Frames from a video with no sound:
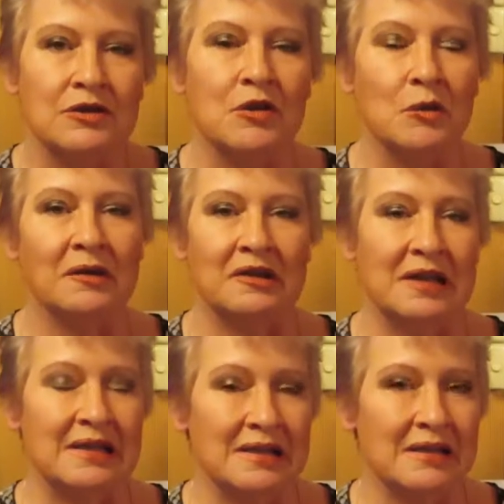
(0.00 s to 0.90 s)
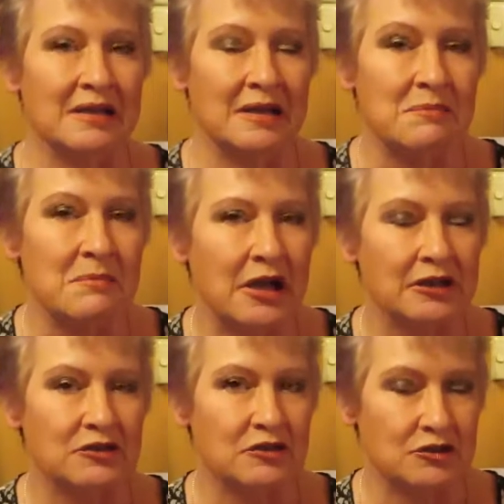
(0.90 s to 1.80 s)
You are in a
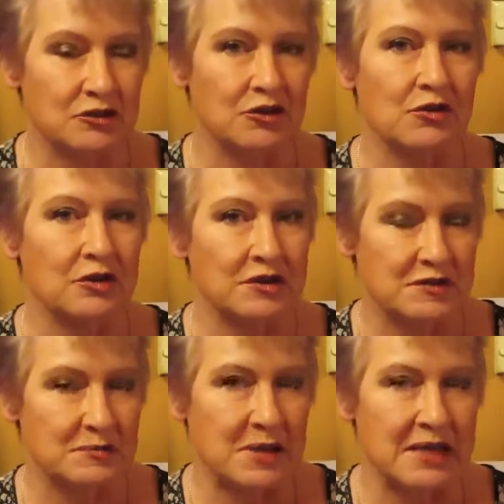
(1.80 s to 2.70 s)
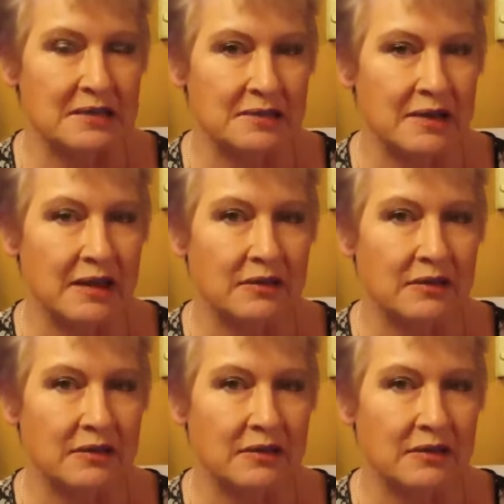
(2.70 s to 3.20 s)
much stronger space